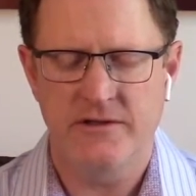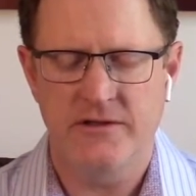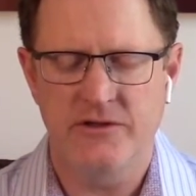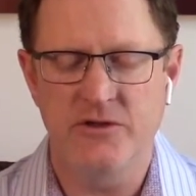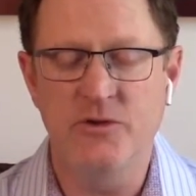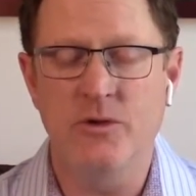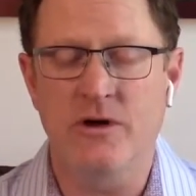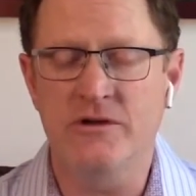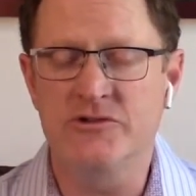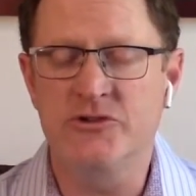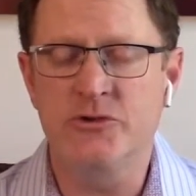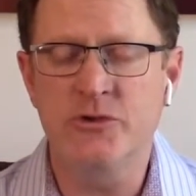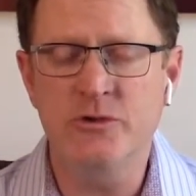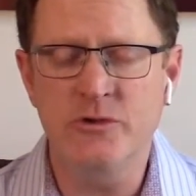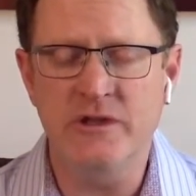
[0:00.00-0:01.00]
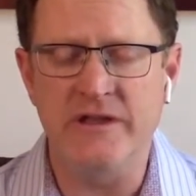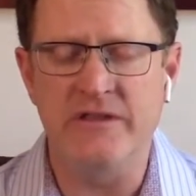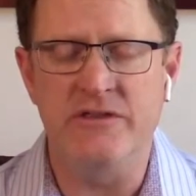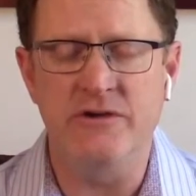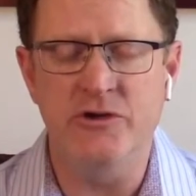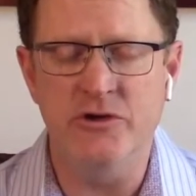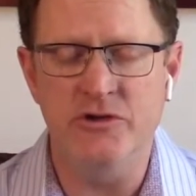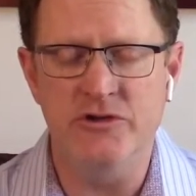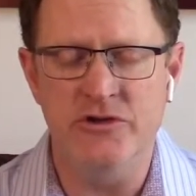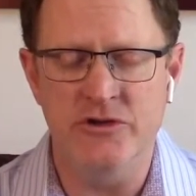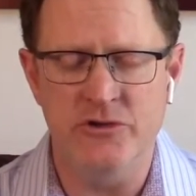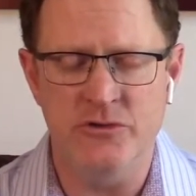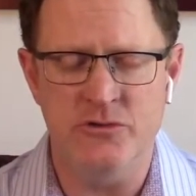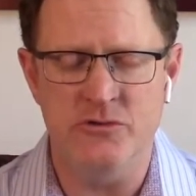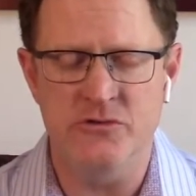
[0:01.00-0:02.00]
You are truly the good
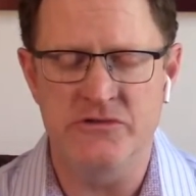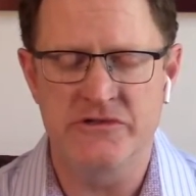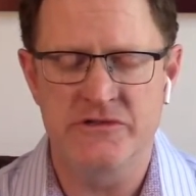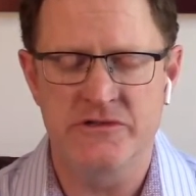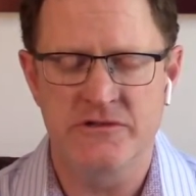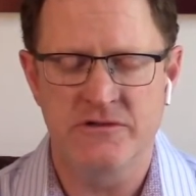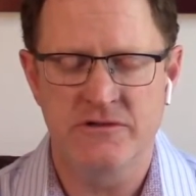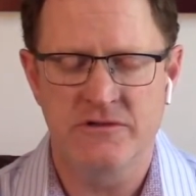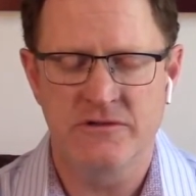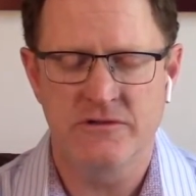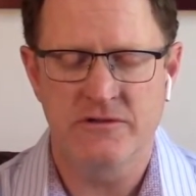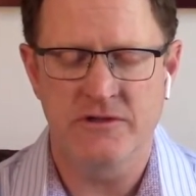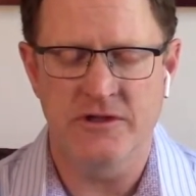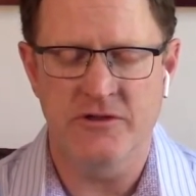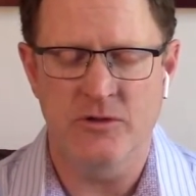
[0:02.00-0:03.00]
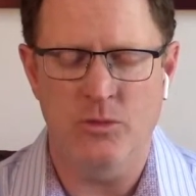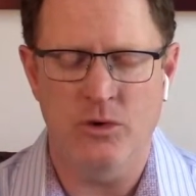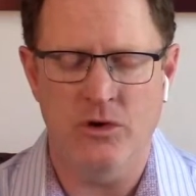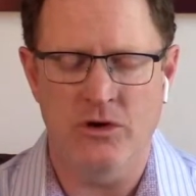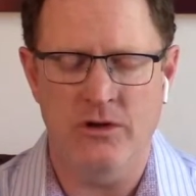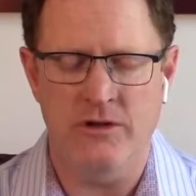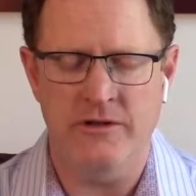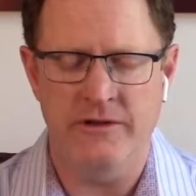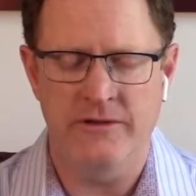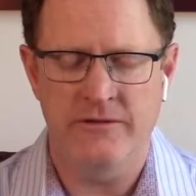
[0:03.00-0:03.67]
news in the world.